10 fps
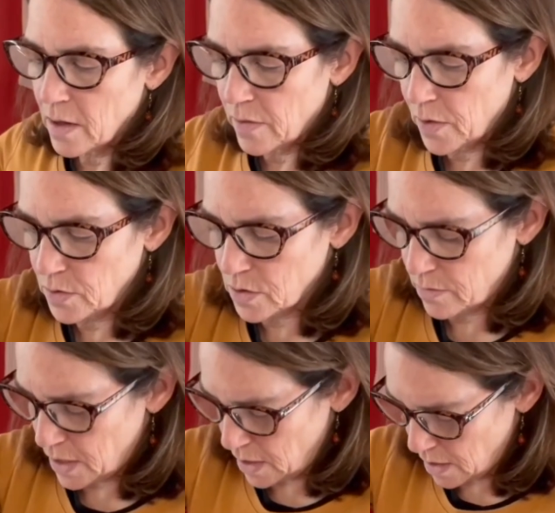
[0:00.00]
Those are
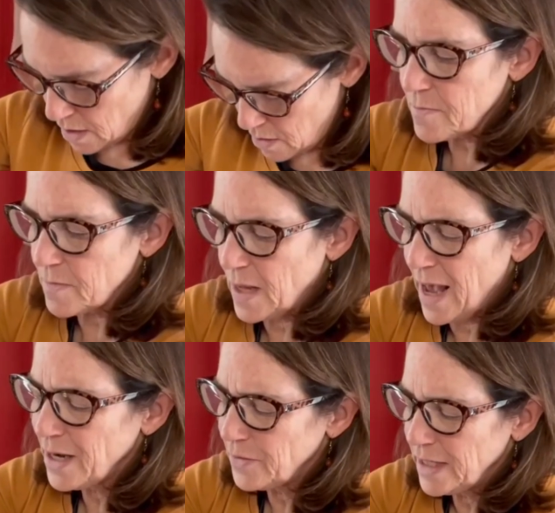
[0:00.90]
ready to go. I
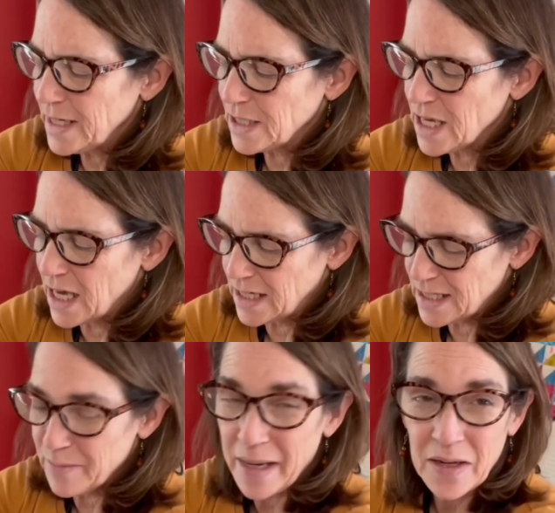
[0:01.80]
don't need a ton of
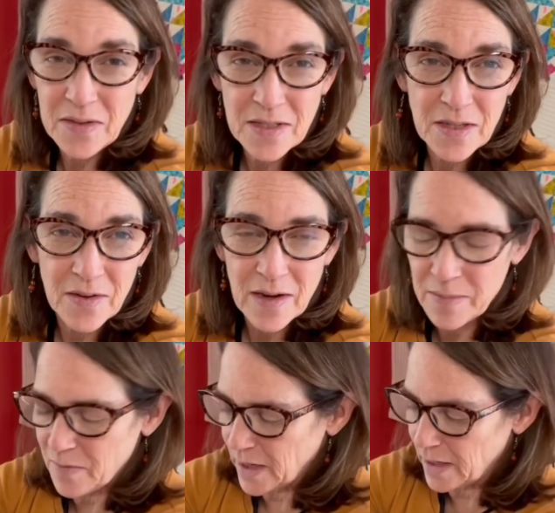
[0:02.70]
tomatoes, so I
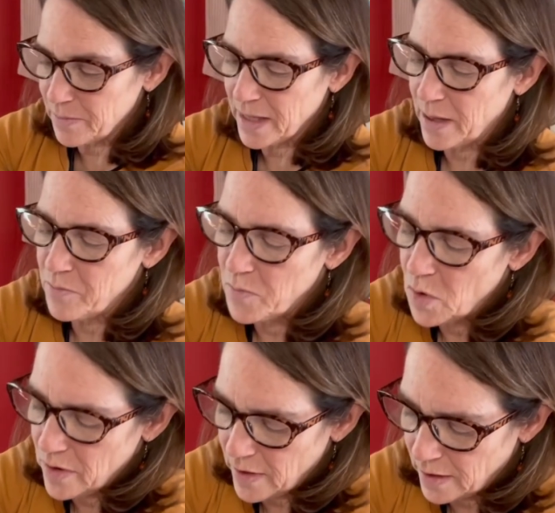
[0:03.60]
don't want to plant
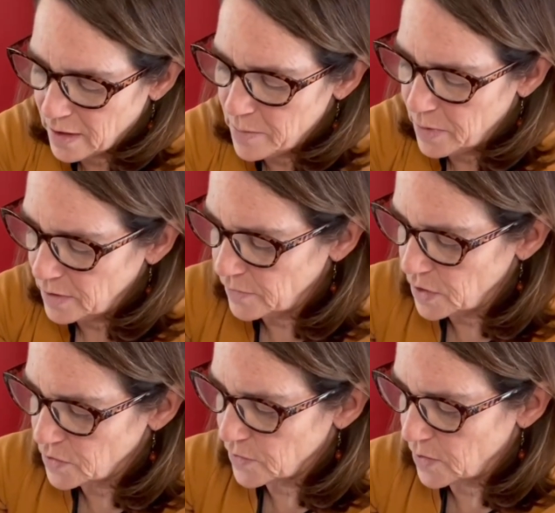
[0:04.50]
more than a couple of
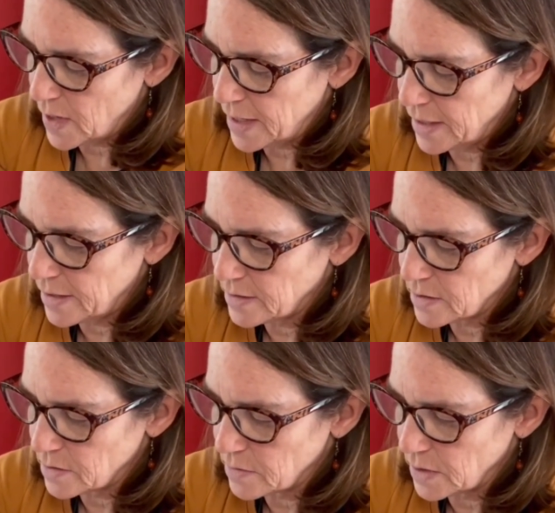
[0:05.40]
each variety. It's
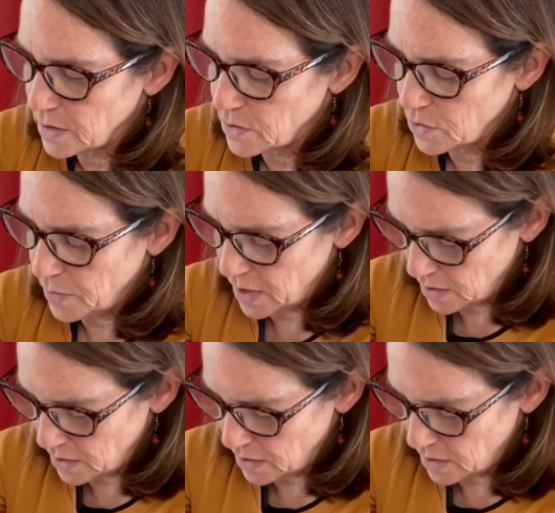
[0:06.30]
just really too many